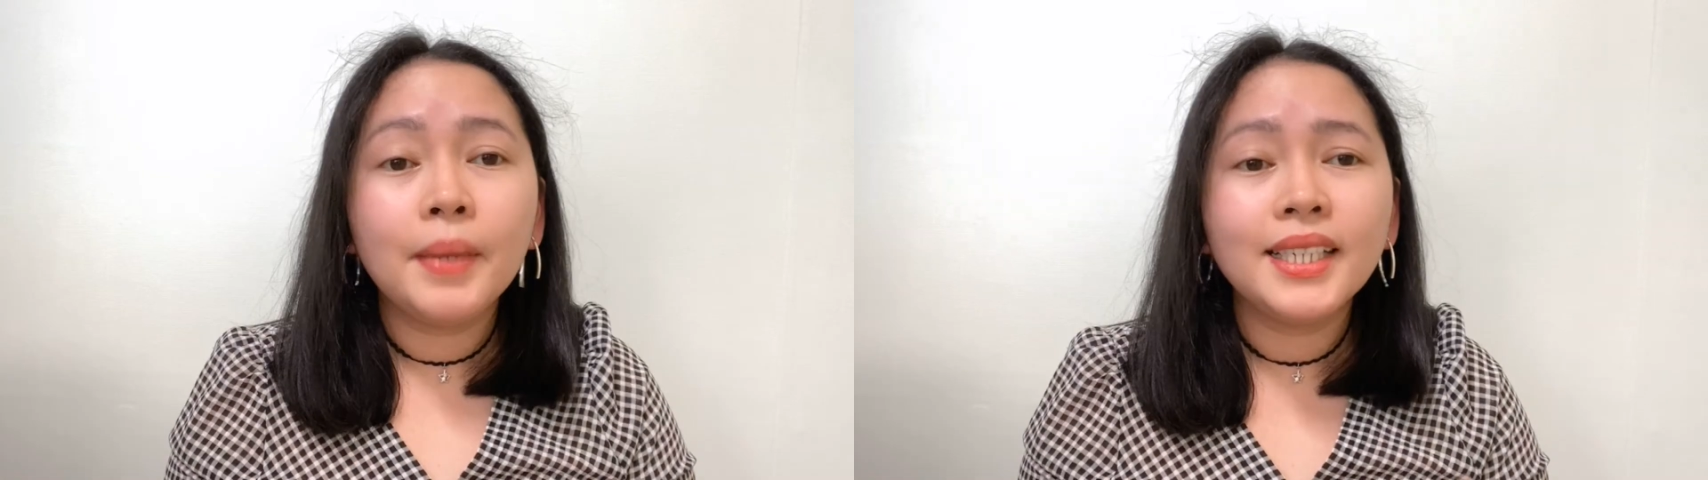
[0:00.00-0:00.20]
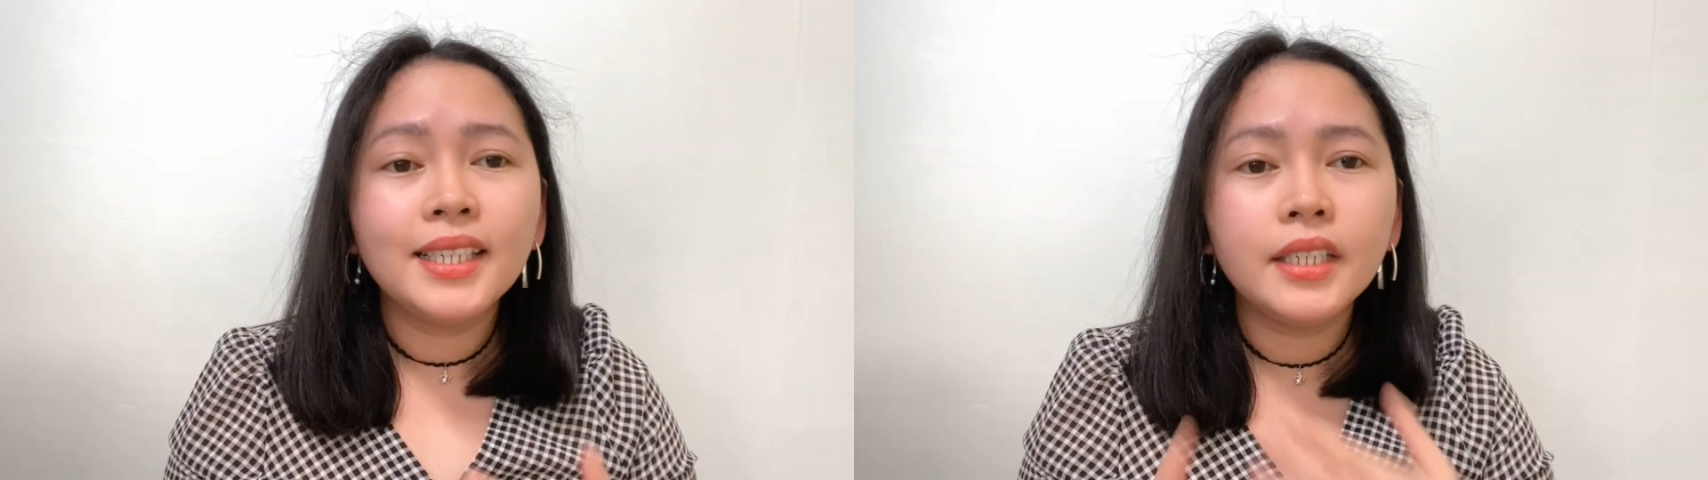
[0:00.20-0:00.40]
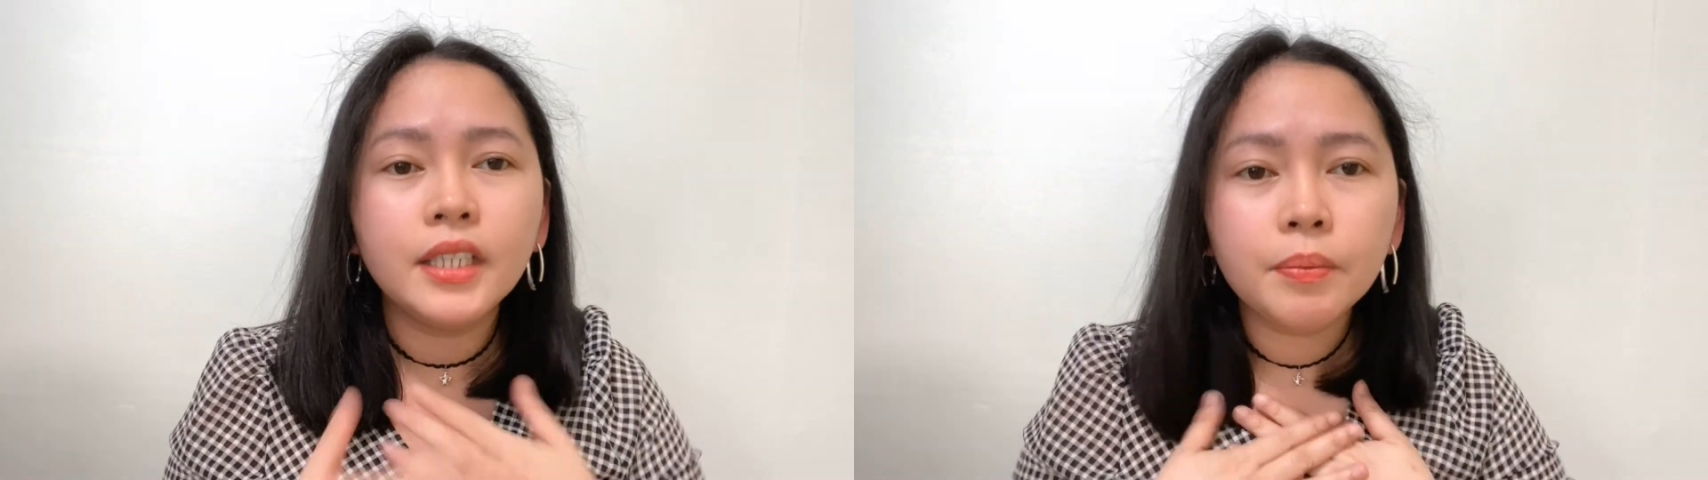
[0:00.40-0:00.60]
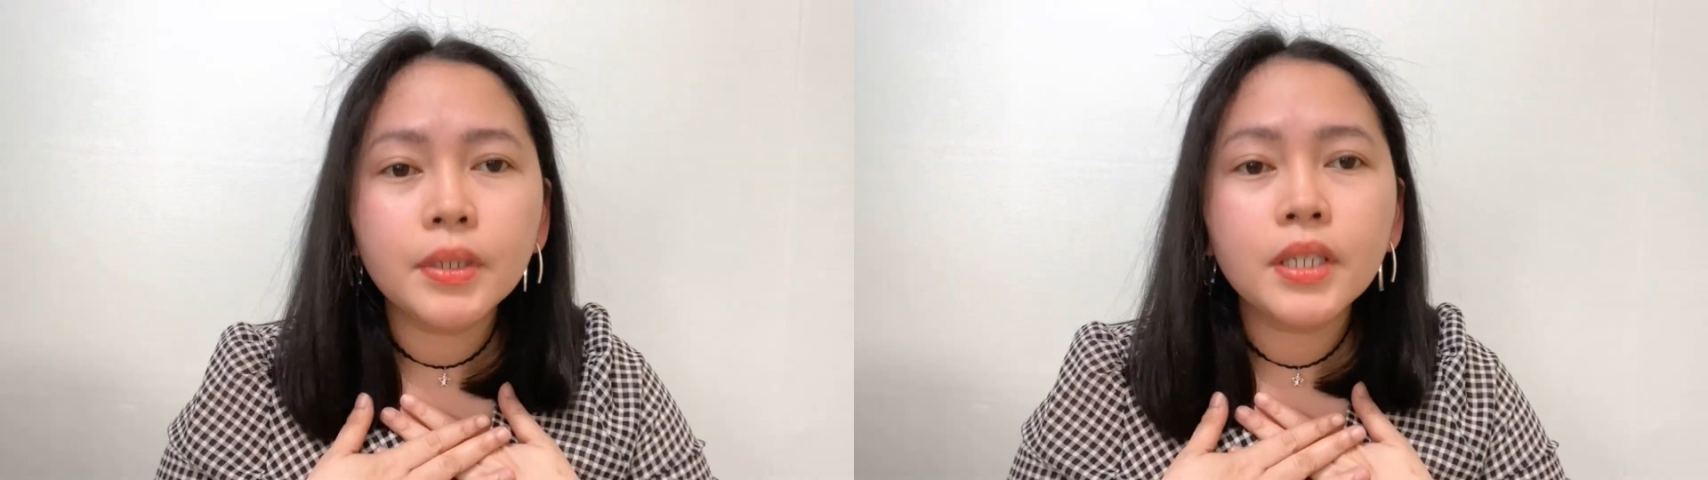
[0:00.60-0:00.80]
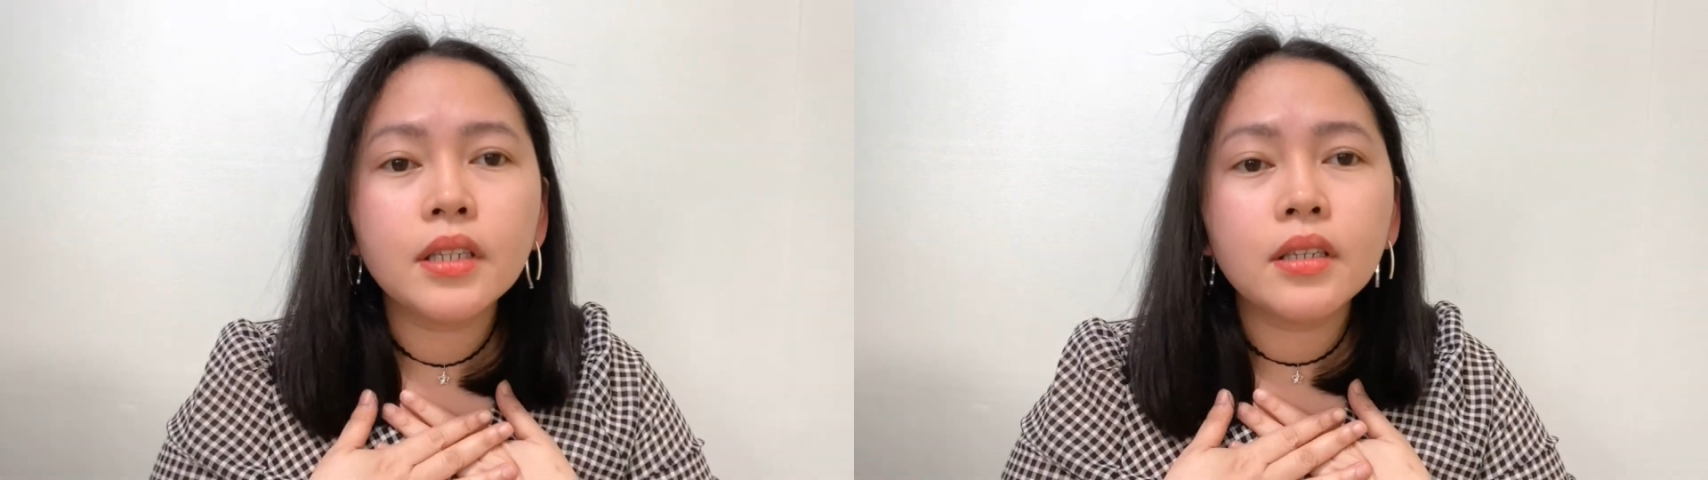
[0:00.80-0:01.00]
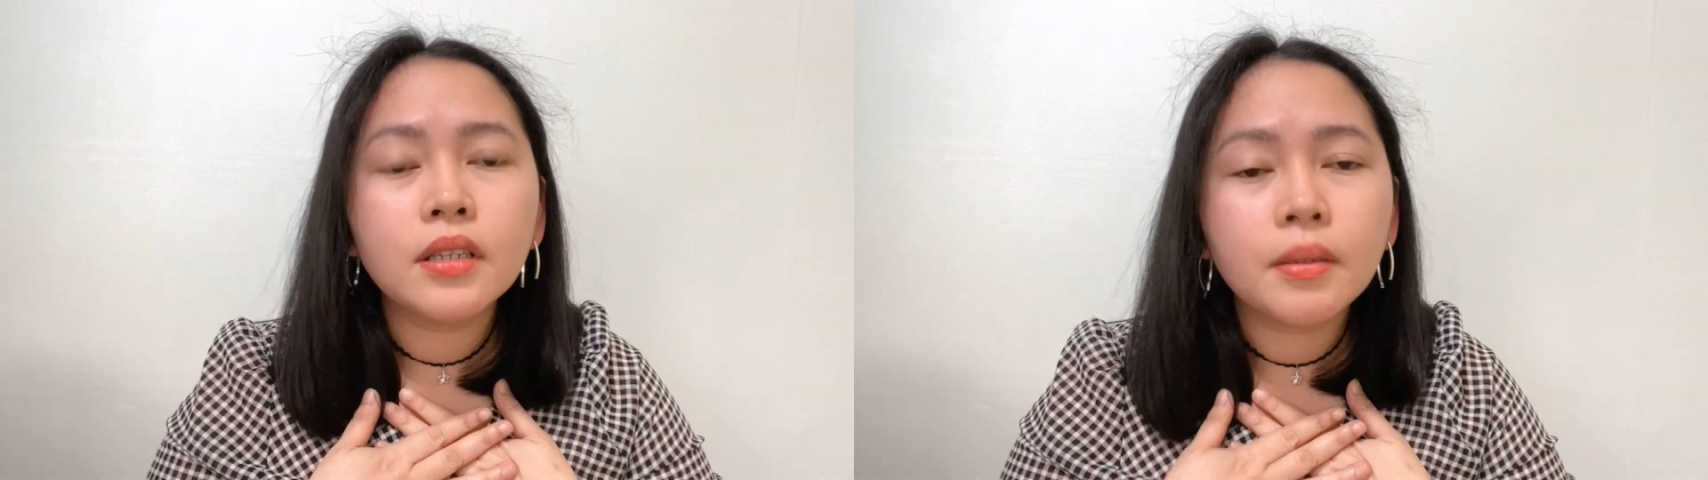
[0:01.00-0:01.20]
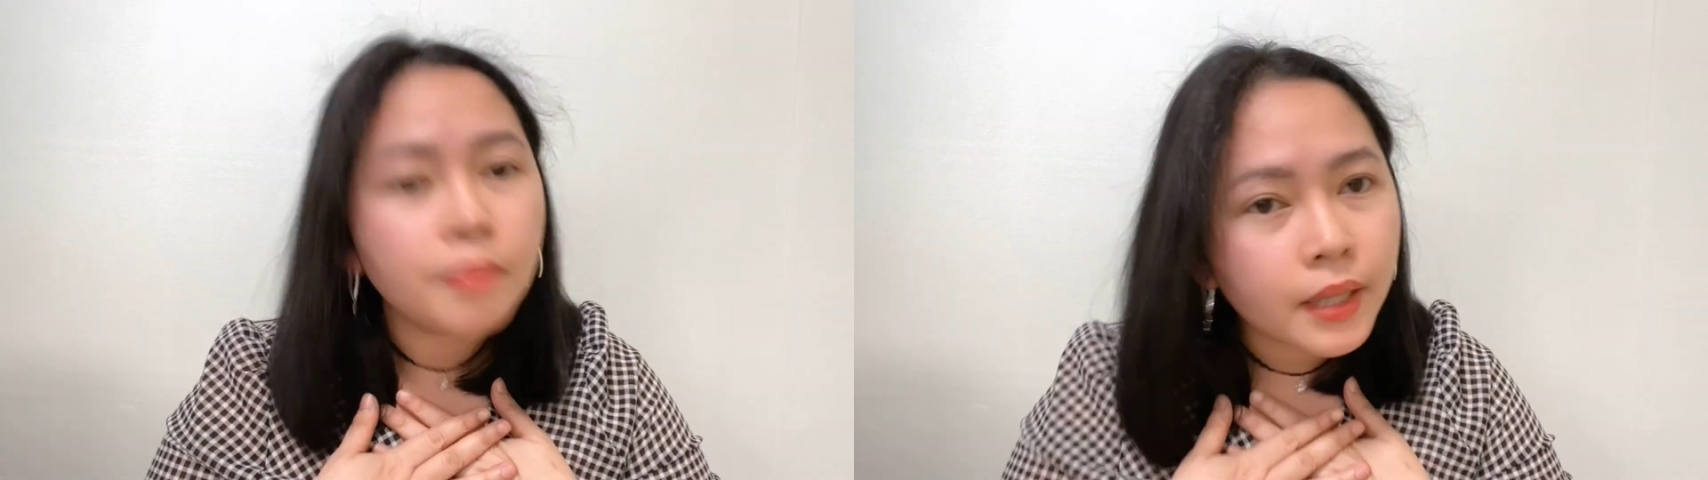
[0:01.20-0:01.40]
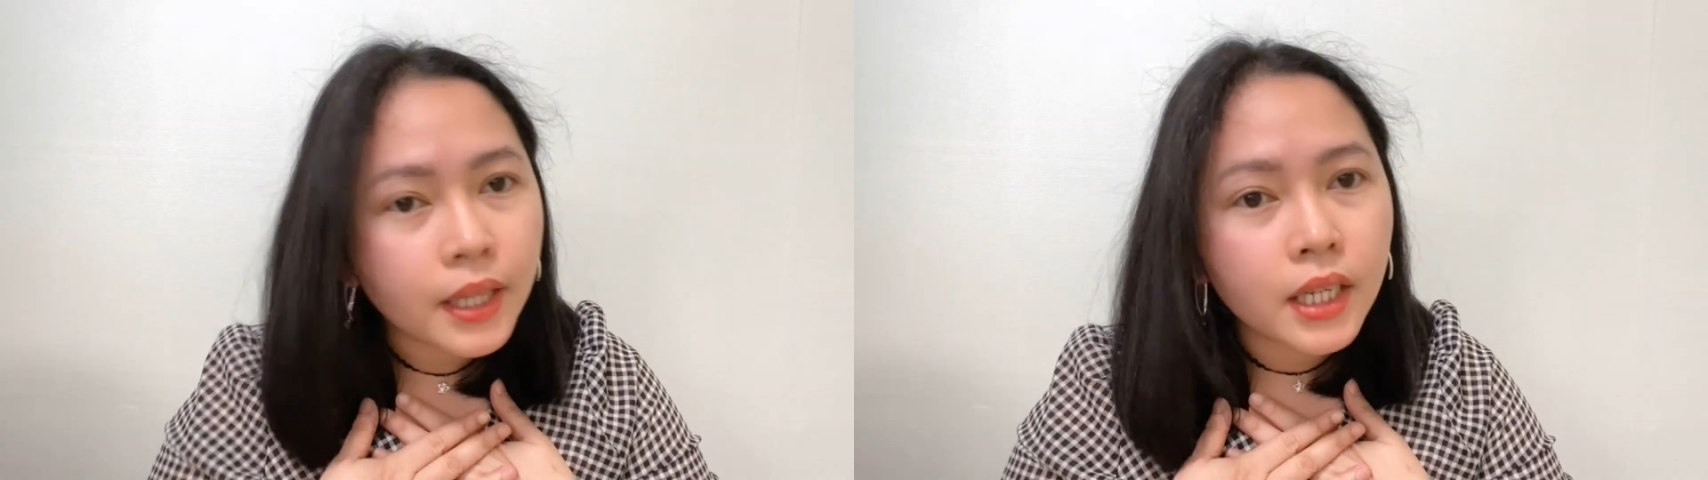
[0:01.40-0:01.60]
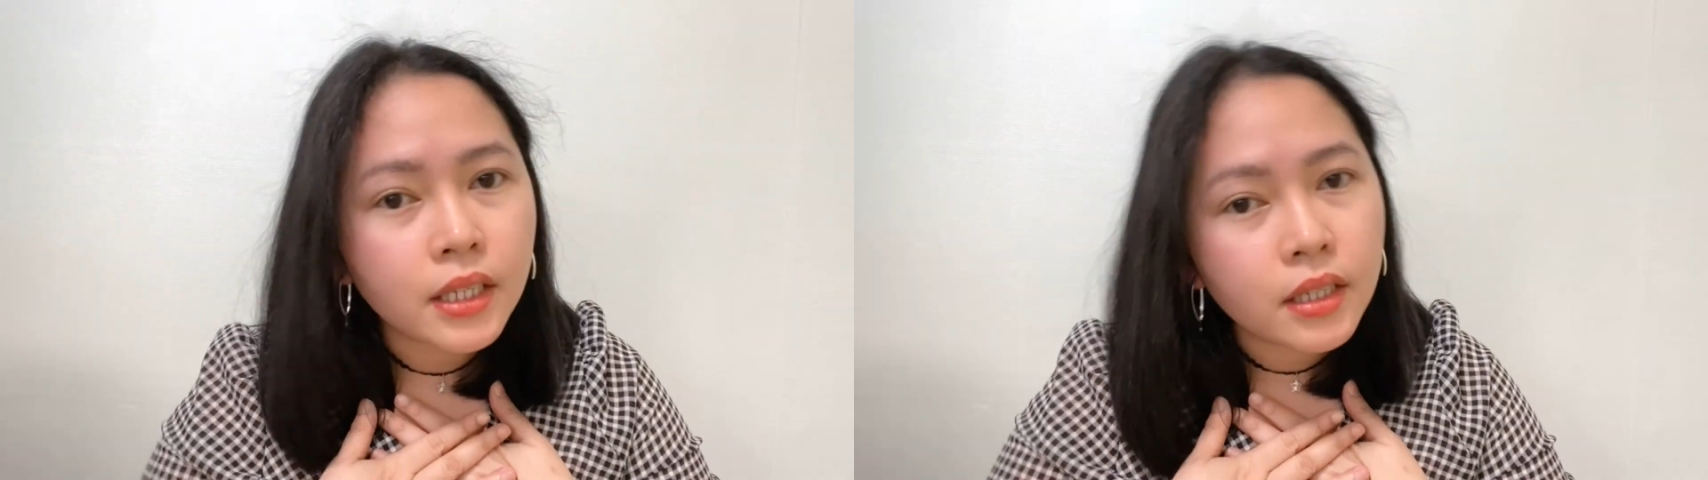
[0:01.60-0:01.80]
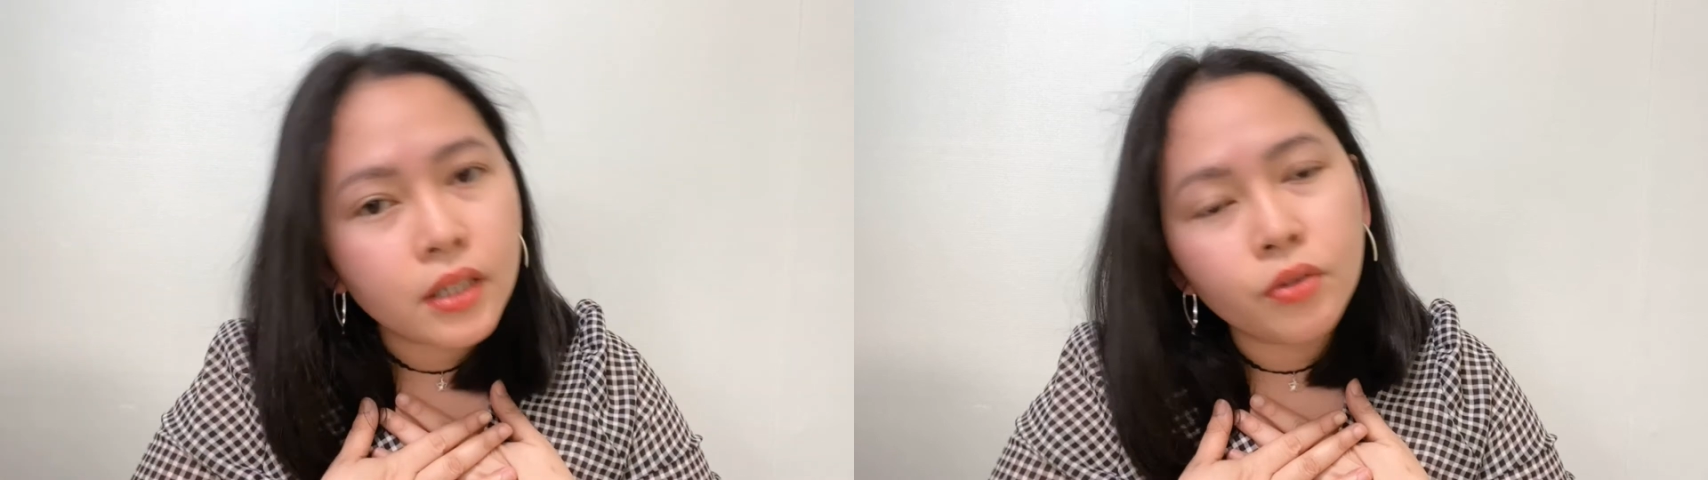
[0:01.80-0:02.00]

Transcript: My deepest sympathies